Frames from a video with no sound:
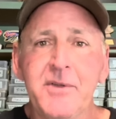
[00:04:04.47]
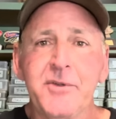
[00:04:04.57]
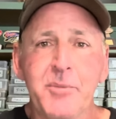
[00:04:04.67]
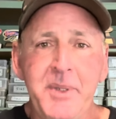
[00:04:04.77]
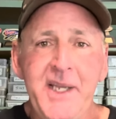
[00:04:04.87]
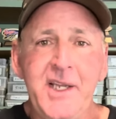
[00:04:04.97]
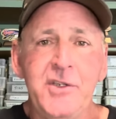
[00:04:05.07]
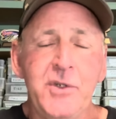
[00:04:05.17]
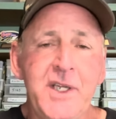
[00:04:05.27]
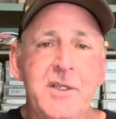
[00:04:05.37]
of your being,
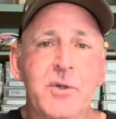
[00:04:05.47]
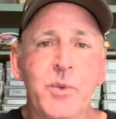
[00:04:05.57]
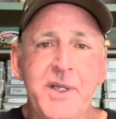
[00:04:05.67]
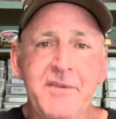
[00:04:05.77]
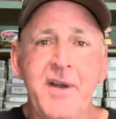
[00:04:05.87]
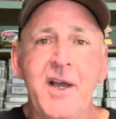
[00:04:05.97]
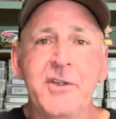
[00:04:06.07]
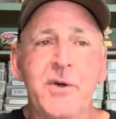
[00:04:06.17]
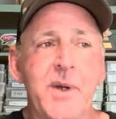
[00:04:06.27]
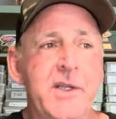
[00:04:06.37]
you need to
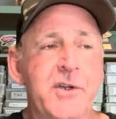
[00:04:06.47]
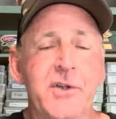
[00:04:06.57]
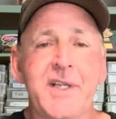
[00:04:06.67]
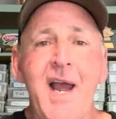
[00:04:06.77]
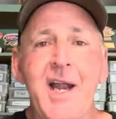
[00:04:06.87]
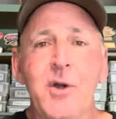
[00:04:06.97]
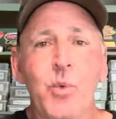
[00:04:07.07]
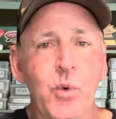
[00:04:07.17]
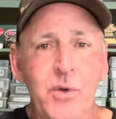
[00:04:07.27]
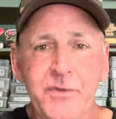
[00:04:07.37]
reevaluate your entire
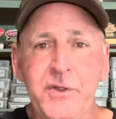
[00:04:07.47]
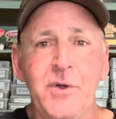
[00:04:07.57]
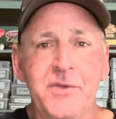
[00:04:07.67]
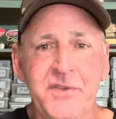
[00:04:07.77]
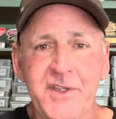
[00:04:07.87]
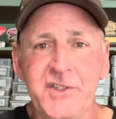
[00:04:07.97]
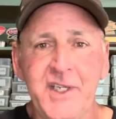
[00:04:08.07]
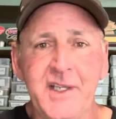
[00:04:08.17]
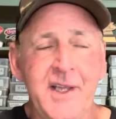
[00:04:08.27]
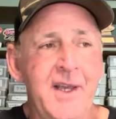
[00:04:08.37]
worldview on
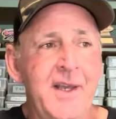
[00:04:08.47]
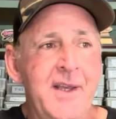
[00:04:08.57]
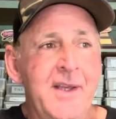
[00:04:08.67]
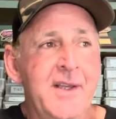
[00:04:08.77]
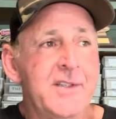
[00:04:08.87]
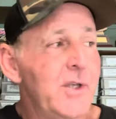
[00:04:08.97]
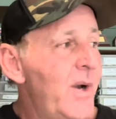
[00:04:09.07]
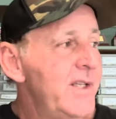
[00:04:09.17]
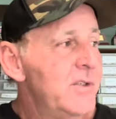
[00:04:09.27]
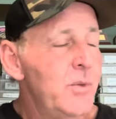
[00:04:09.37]
fishing. So
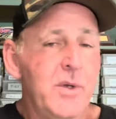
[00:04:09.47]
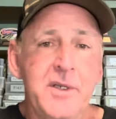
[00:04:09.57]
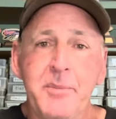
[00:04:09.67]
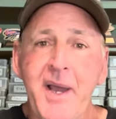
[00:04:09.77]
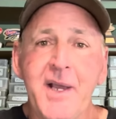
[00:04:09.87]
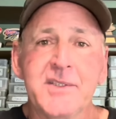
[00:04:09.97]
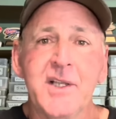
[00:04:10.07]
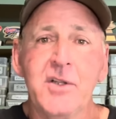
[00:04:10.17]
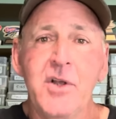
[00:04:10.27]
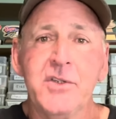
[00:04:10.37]
I just wanted to pass that
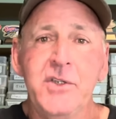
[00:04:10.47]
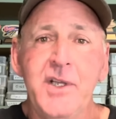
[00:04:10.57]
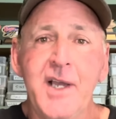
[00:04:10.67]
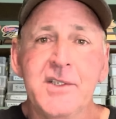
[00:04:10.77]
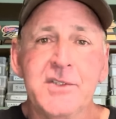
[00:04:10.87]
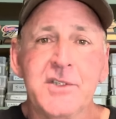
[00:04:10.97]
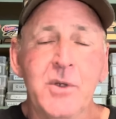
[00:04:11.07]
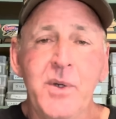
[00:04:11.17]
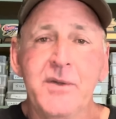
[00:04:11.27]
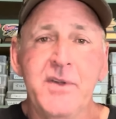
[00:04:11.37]
along to you guys, just a
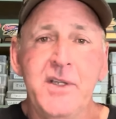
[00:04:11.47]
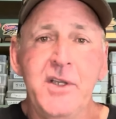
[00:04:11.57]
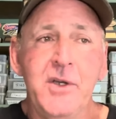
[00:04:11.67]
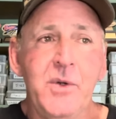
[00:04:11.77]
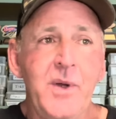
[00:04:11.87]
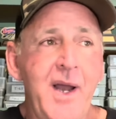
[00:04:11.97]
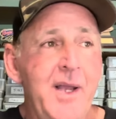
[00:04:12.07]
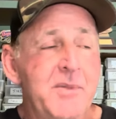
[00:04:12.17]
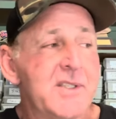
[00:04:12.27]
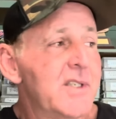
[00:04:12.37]
quick video.
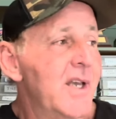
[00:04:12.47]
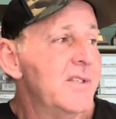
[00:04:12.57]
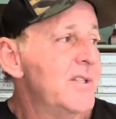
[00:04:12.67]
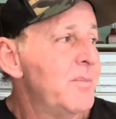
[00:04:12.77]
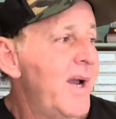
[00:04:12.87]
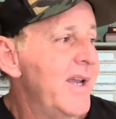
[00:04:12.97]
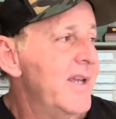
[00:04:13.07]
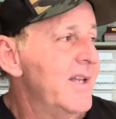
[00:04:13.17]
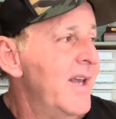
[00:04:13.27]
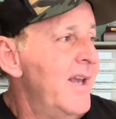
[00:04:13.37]
I'm disgusted by
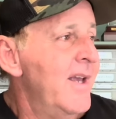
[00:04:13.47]
it.